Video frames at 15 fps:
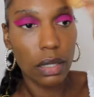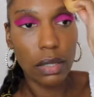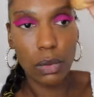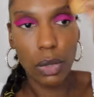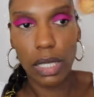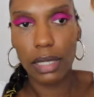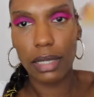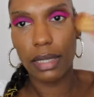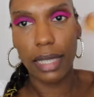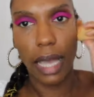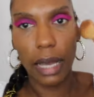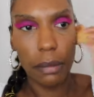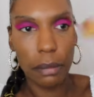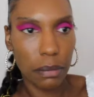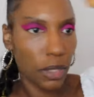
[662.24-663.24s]
Well,
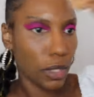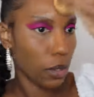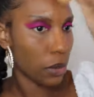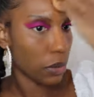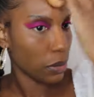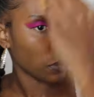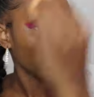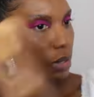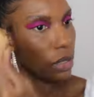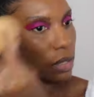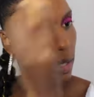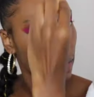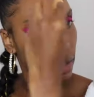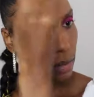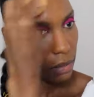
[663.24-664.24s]
damp, so
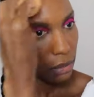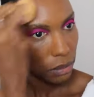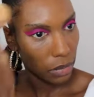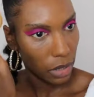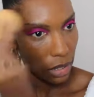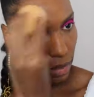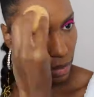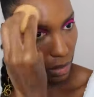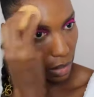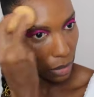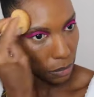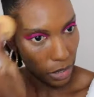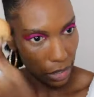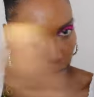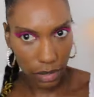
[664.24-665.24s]
it makes it a
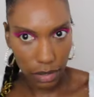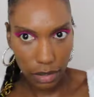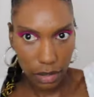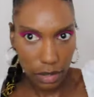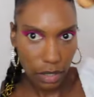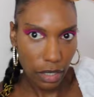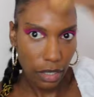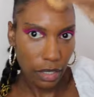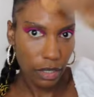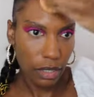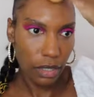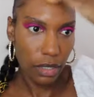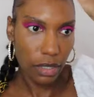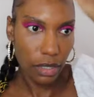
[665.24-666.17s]
bit easier